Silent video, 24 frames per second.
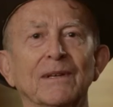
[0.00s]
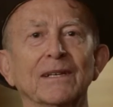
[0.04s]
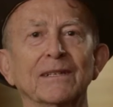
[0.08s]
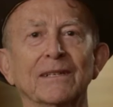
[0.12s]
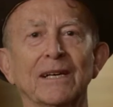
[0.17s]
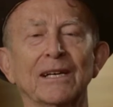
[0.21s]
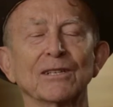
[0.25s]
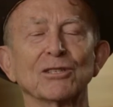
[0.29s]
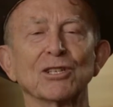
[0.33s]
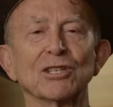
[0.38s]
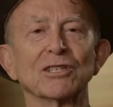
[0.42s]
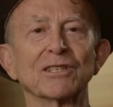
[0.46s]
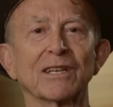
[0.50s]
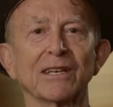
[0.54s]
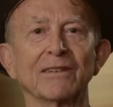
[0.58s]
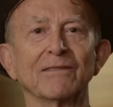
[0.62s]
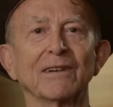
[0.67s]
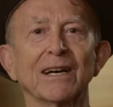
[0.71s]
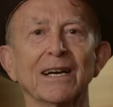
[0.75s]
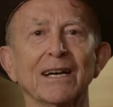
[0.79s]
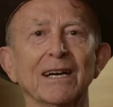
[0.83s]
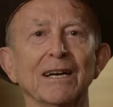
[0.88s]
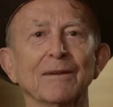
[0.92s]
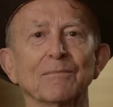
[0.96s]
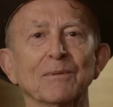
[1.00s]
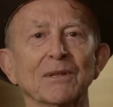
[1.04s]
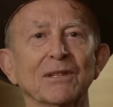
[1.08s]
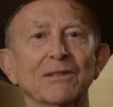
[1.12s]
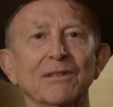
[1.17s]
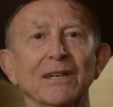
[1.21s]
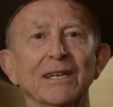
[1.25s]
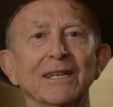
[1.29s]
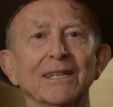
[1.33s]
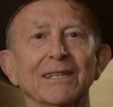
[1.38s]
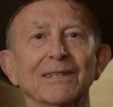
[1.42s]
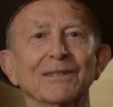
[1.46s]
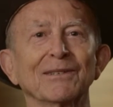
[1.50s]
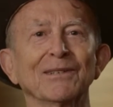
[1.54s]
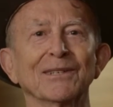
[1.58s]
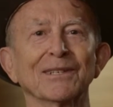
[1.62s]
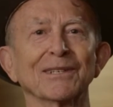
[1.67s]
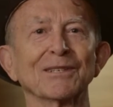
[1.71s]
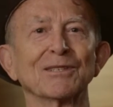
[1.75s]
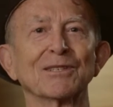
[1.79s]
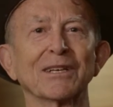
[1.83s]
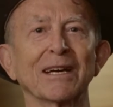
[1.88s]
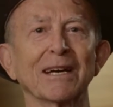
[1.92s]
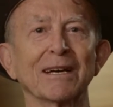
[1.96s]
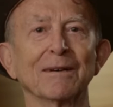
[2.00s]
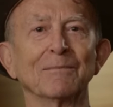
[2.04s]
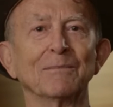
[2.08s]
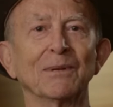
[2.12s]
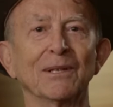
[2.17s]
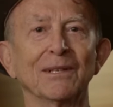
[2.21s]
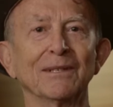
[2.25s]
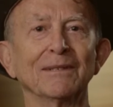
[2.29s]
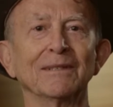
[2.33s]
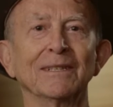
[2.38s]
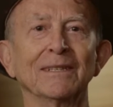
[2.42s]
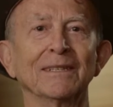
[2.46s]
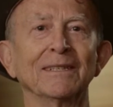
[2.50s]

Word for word: I'll just give a hypothetical example